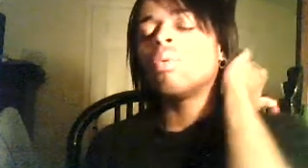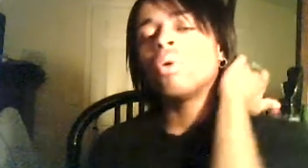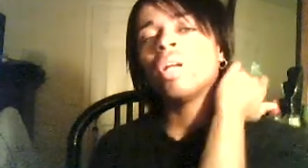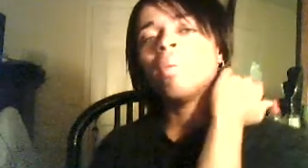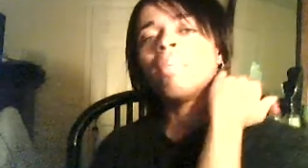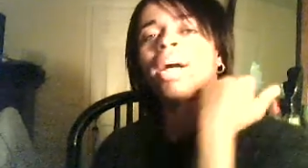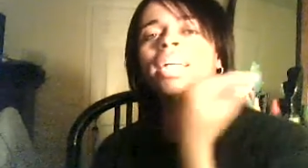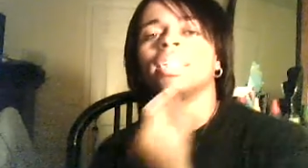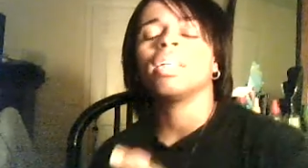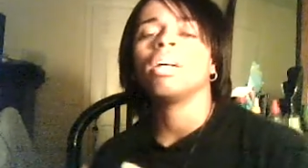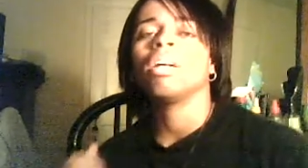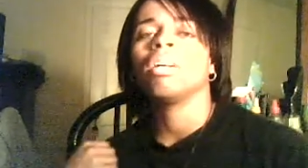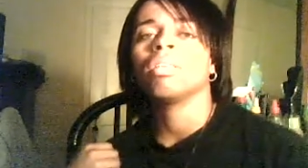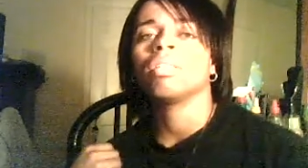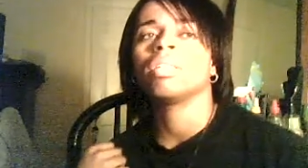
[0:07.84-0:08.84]
one of my
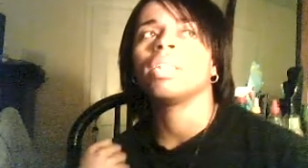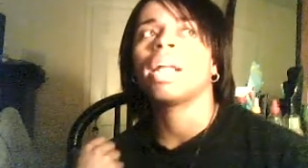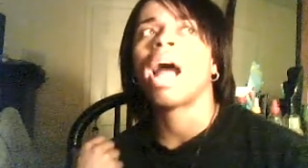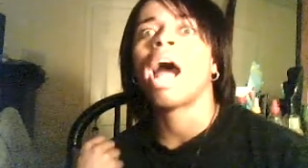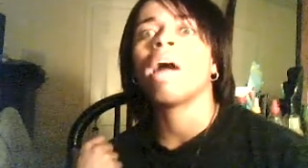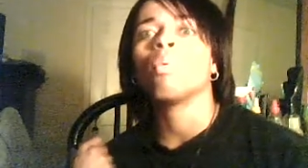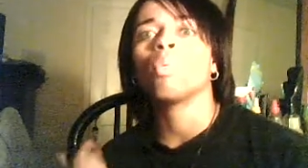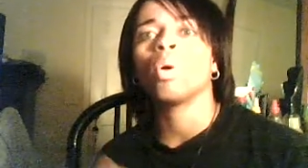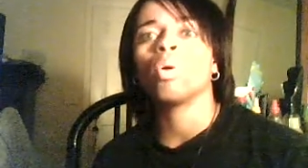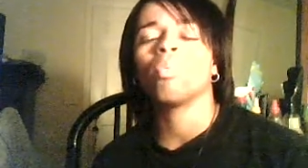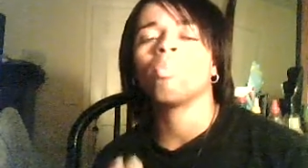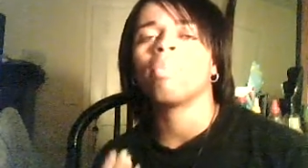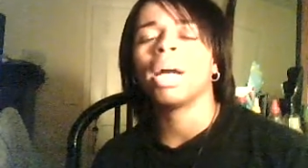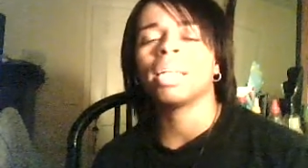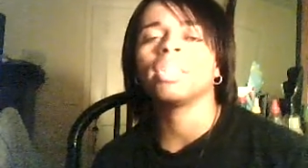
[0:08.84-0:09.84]
songs that I
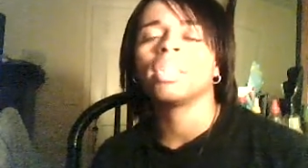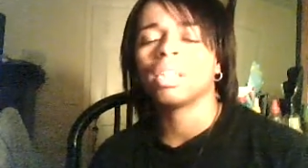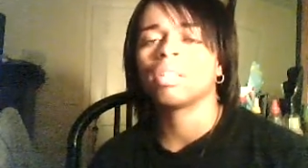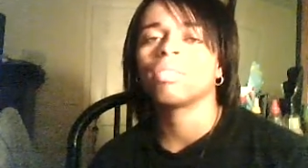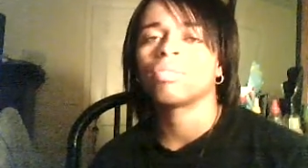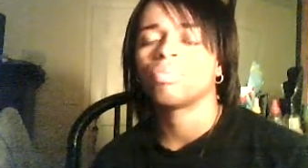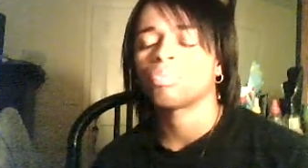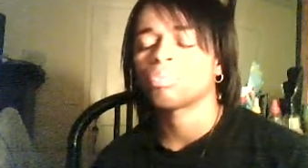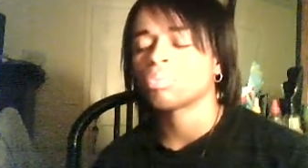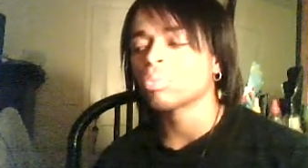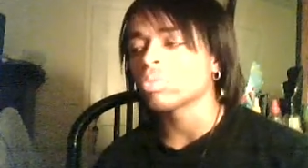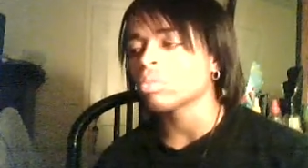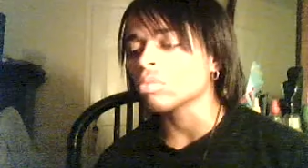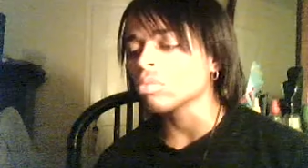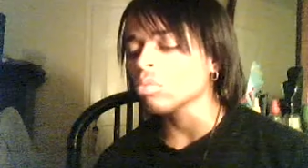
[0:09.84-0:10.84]
wrote myself.
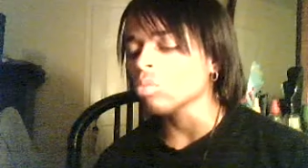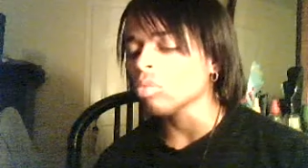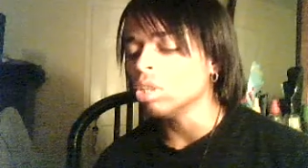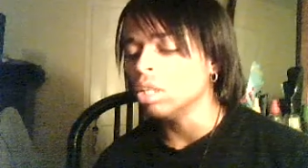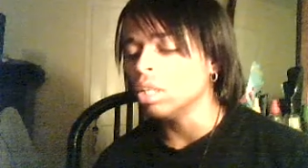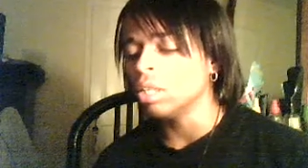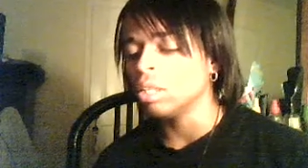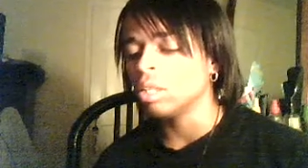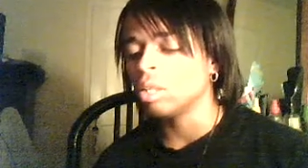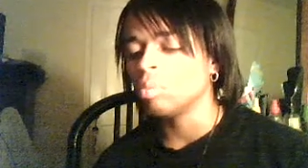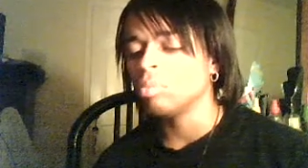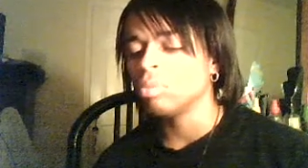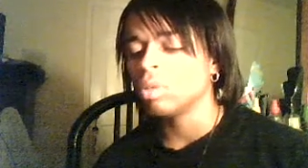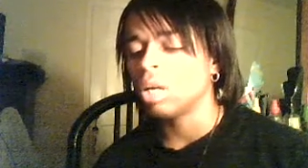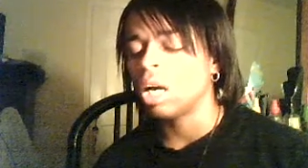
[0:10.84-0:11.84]

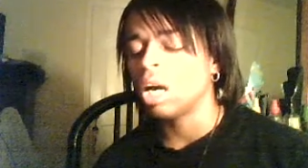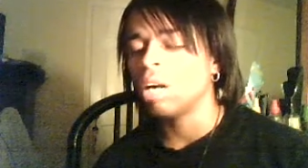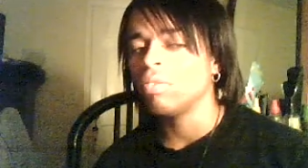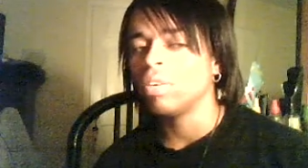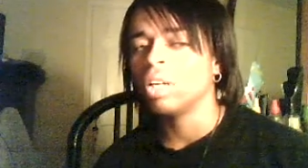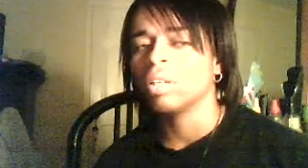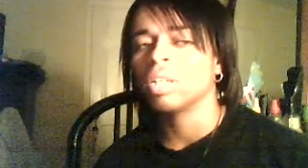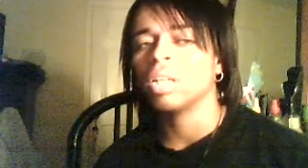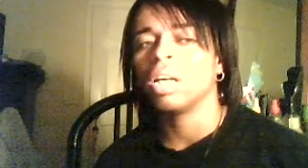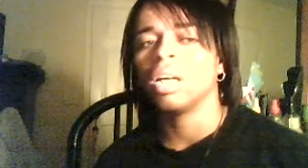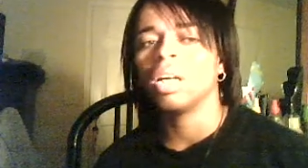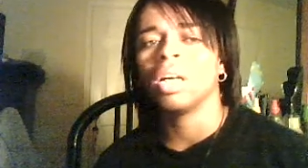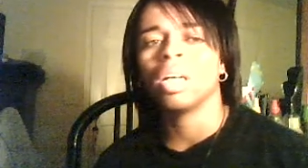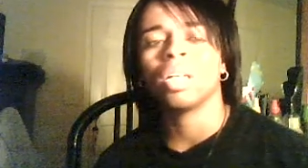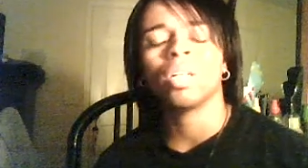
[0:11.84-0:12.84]
Um off of
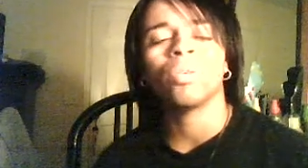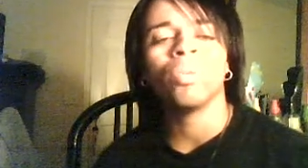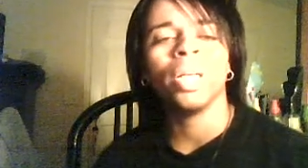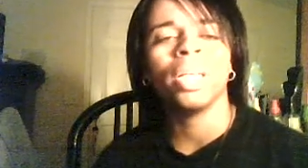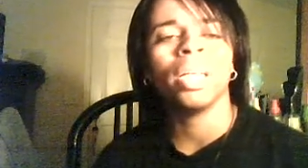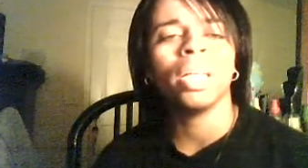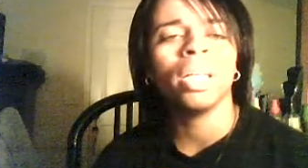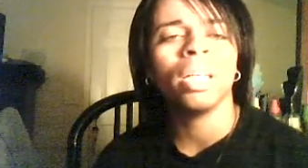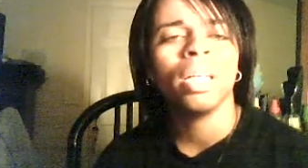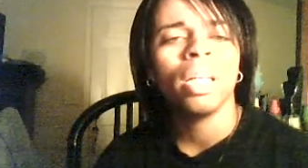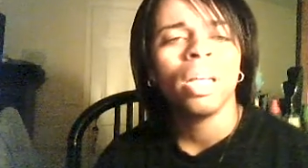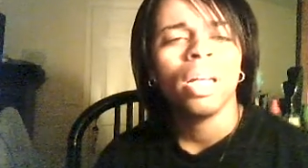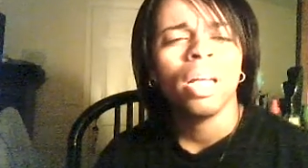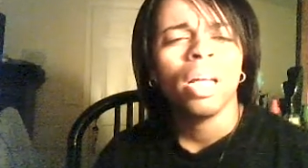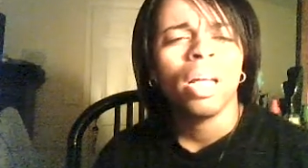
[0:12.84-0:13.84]
uh Karina.
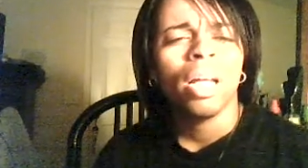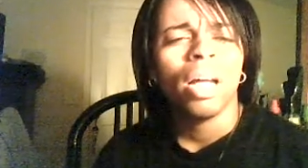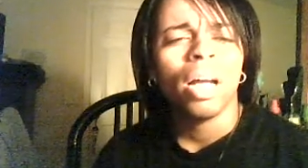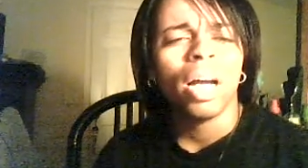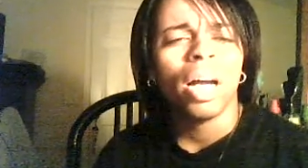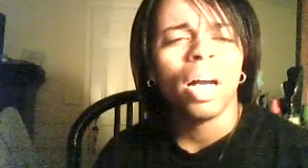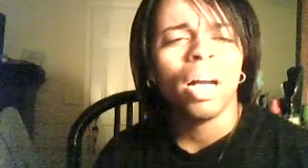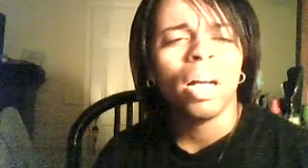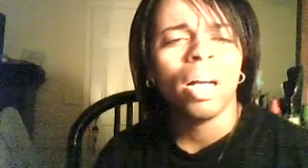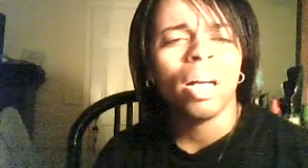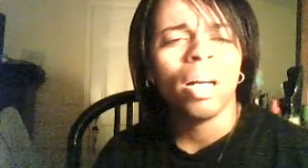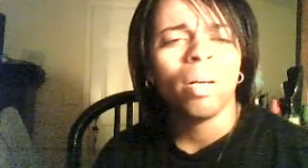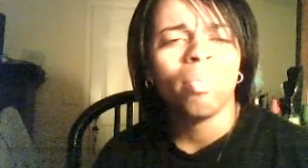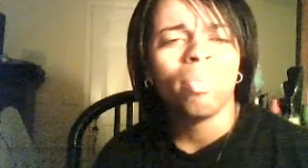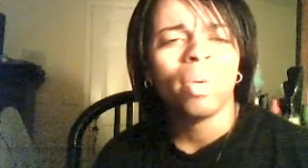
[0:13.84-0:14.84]

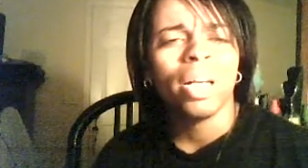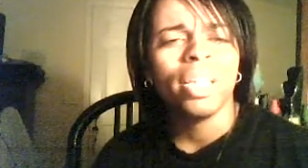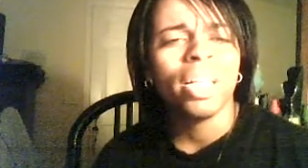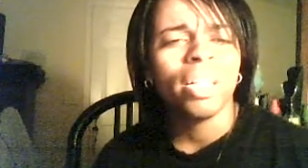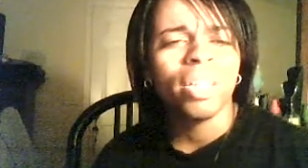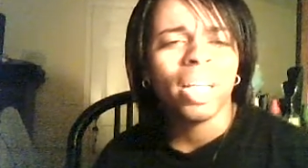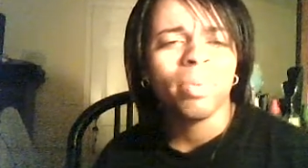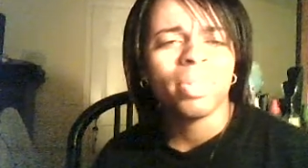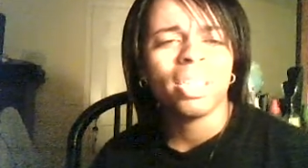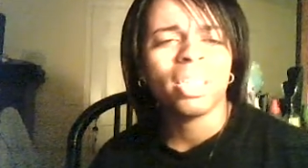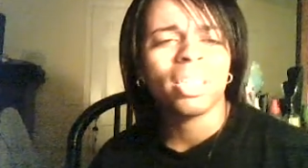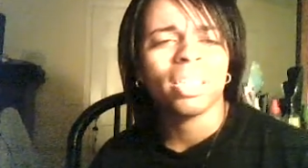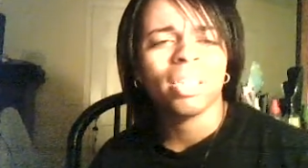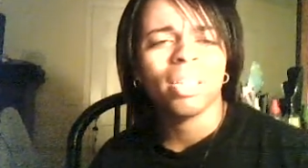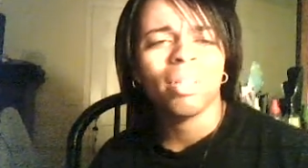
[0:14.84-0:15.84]
Um I think her name is
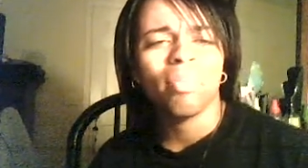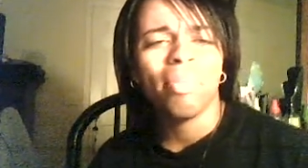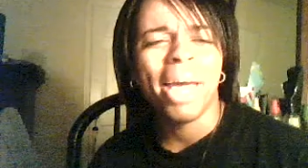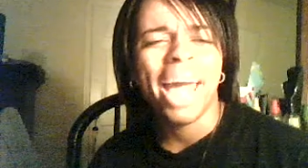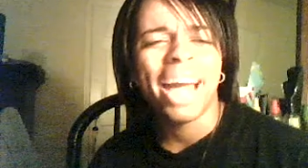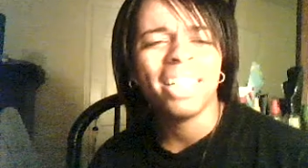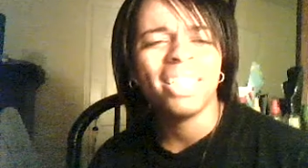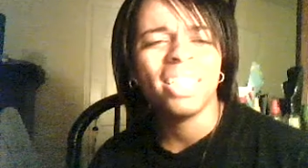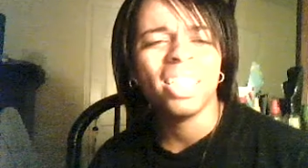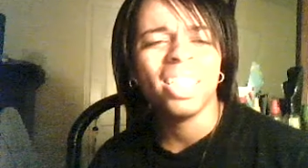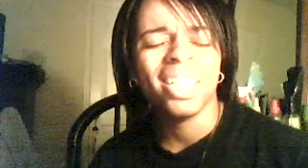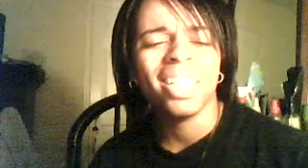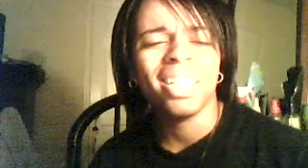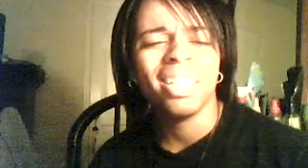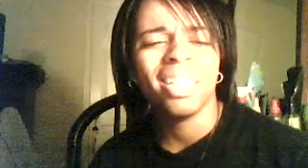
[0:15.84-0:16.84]

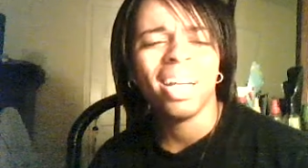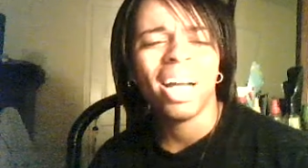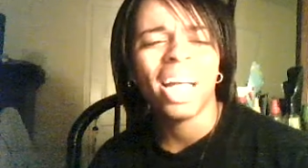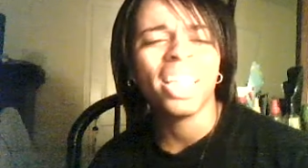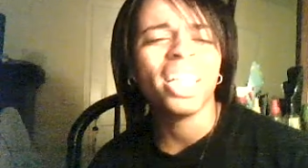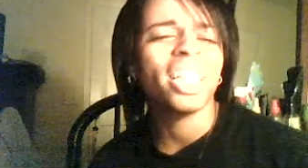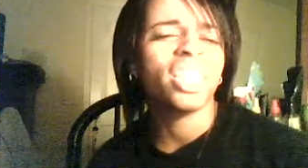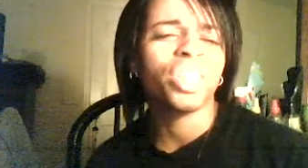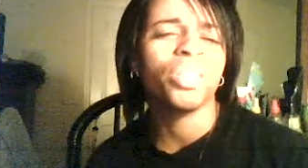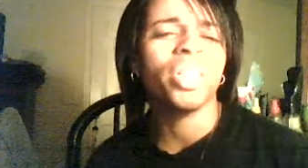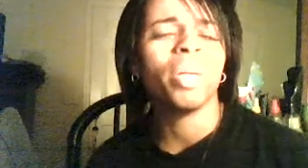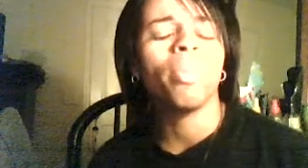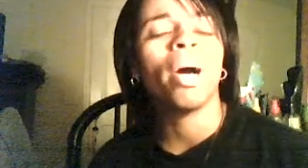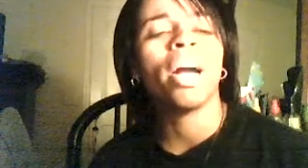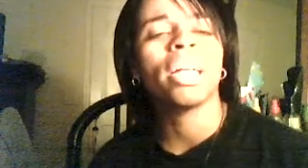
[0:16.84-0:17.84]
Passon. I think it's
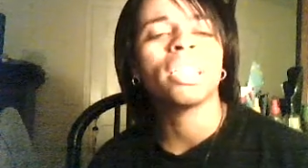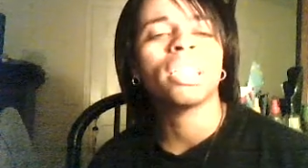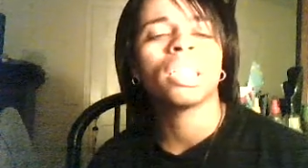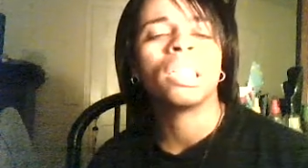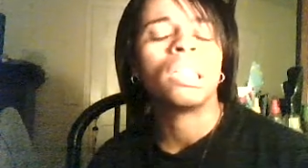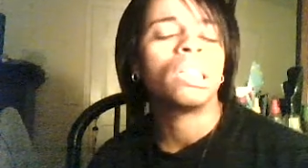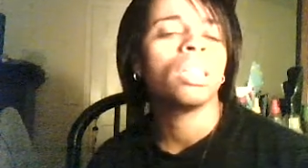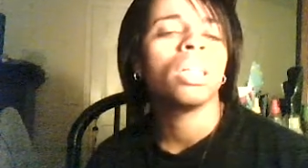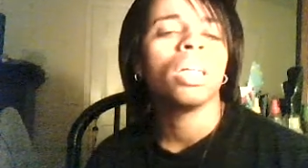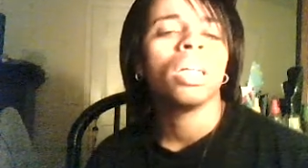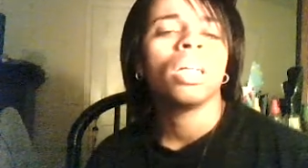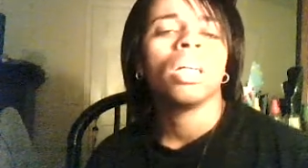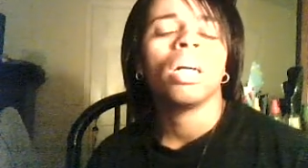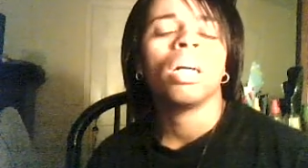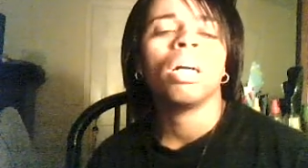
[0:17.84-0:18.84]
Karina Pasian.
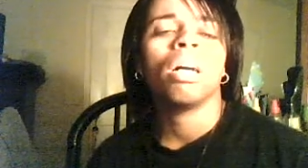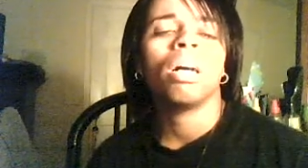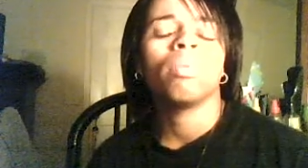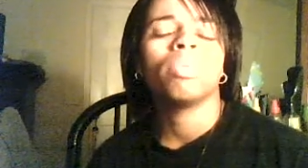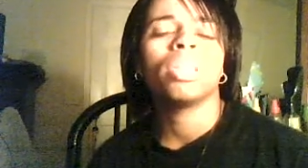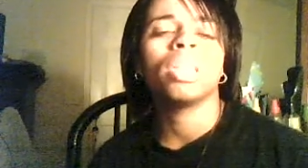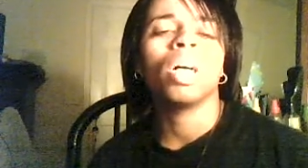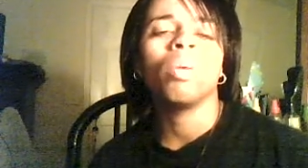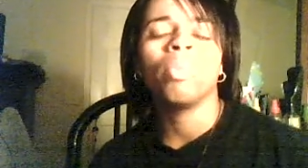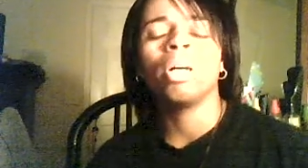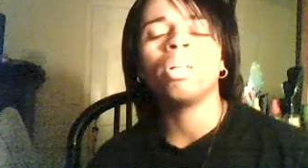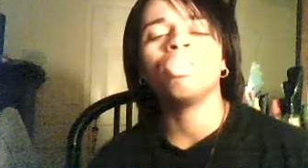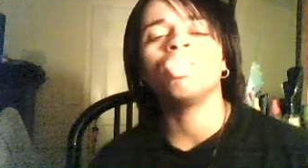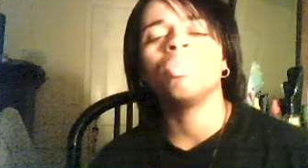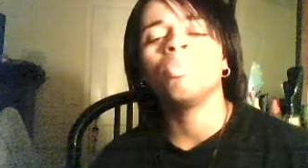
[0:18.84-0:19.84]
Um slow
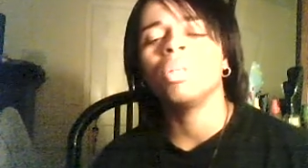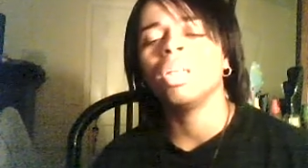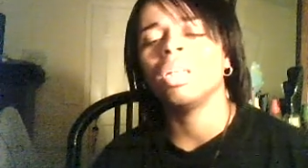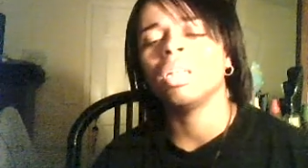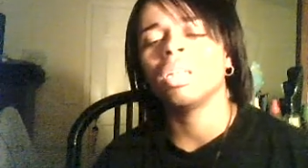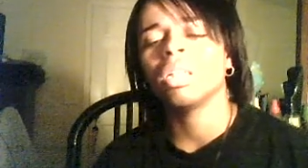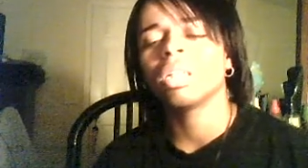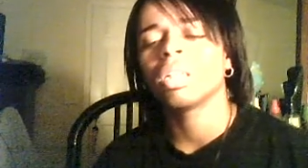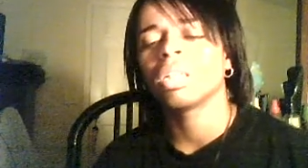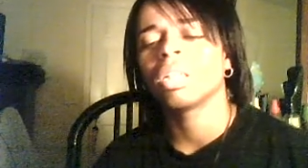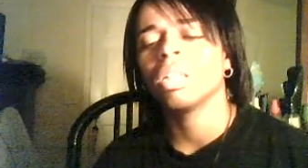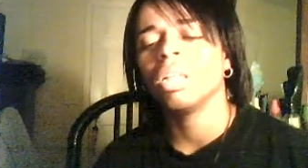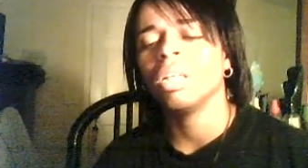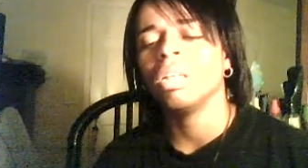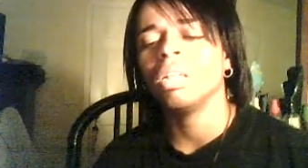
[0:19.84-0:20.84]
motion beat.
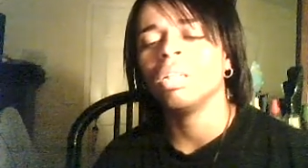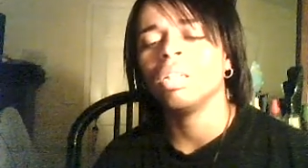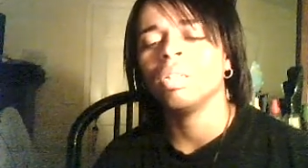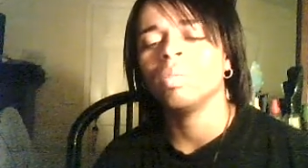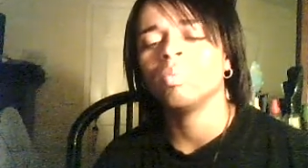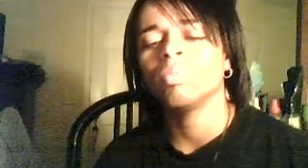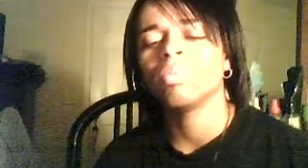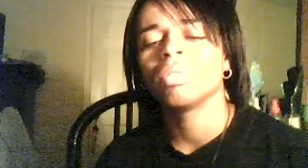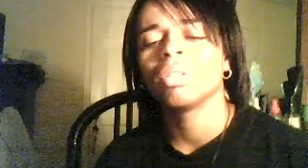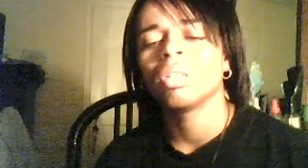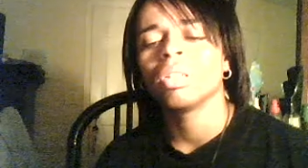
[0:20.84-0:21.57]
Um